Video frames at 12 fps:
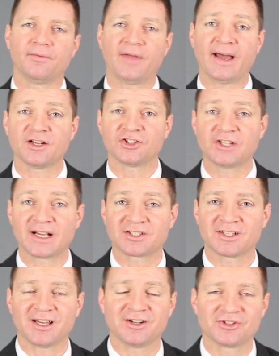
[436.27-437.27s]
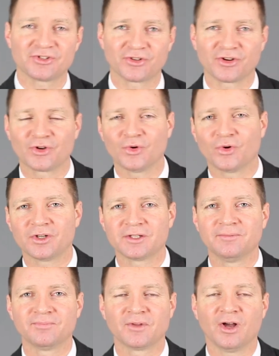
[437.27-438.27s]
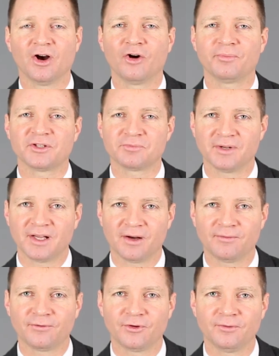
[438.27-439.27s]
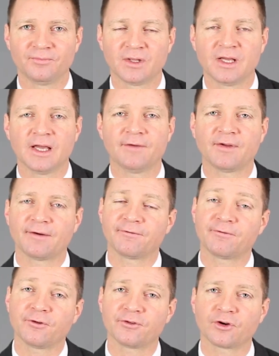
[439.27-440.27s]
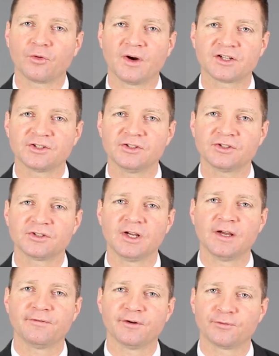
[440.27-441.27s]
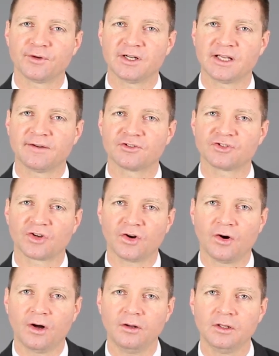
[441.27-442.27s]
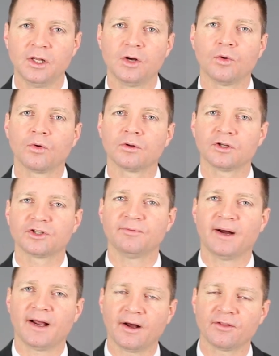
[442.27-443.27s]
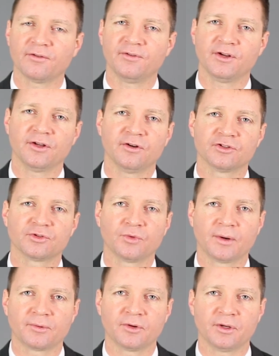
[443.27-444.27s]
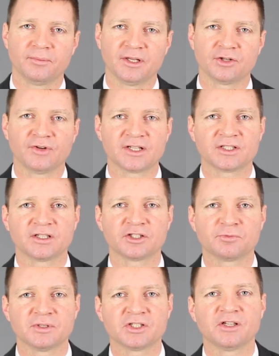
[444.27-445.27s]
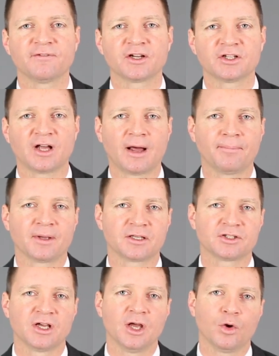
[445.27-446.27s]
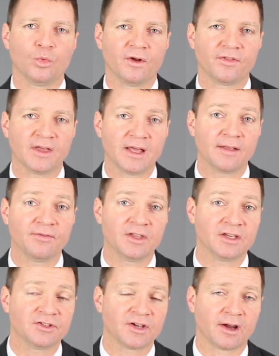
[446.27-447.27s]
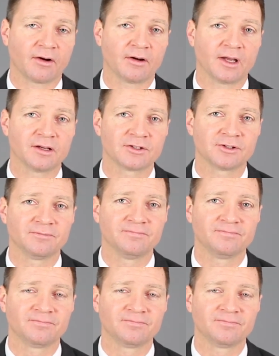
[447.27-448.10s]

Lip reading: That is Jackson County Circuit Court. I hope that's been helpful. If you have further questions, feel free to give us a call or look to my other videos where I'm going to be addressing specific topics within these areas.